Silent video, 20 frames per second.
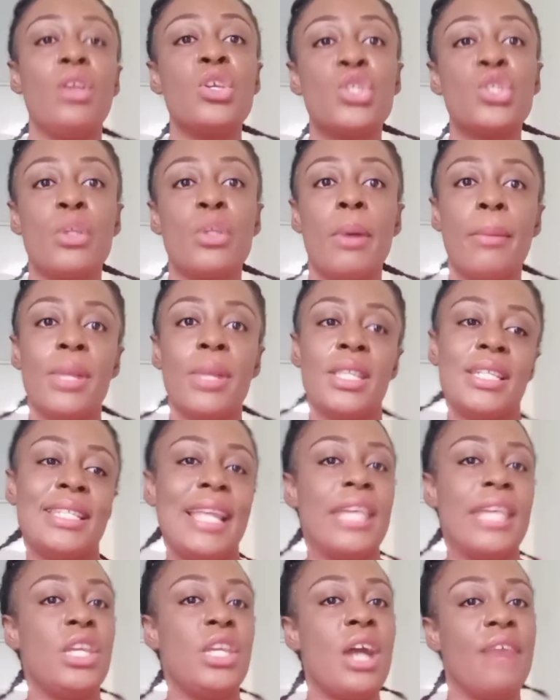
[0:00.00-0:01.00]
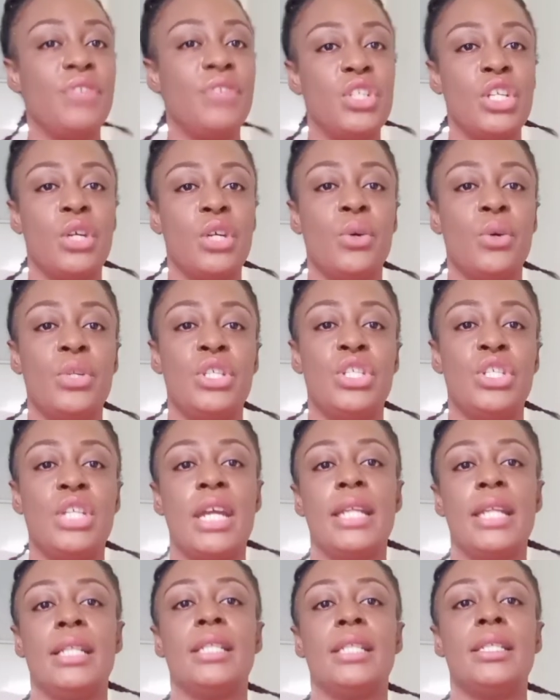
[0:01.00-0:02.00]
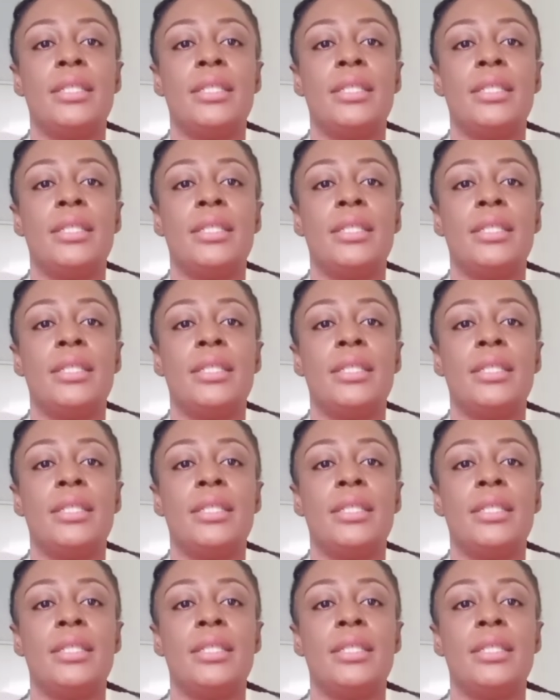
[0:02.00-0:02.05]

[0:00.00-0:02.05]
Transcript: So my brother is like, you have to check out this channel.